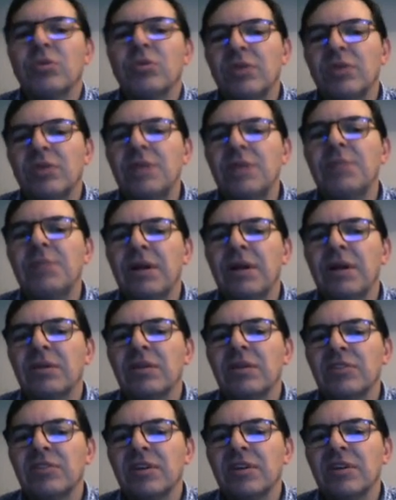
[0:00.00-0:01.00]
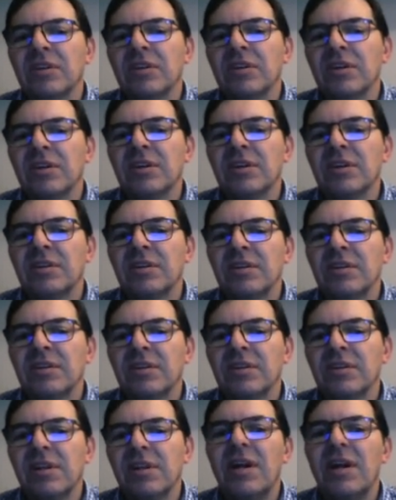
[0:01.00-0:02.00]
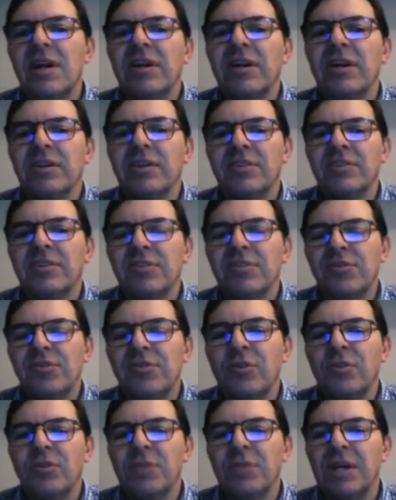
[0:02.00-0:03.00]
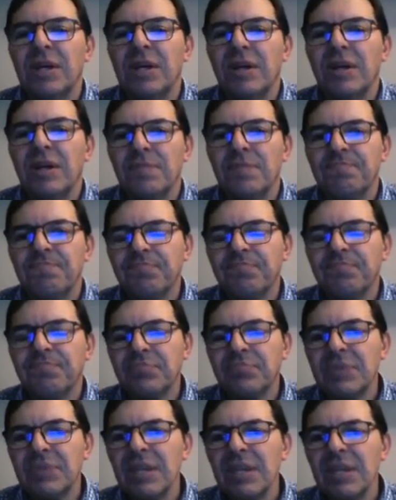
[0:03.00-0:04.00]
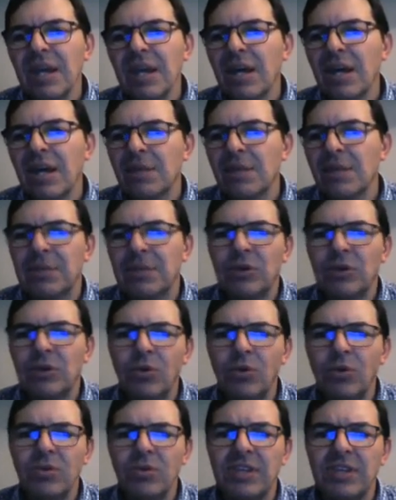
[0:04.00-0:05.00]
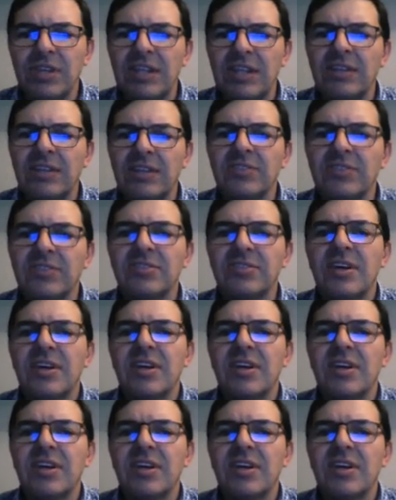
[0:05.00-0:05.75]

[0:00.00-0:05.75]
email client from here. But all these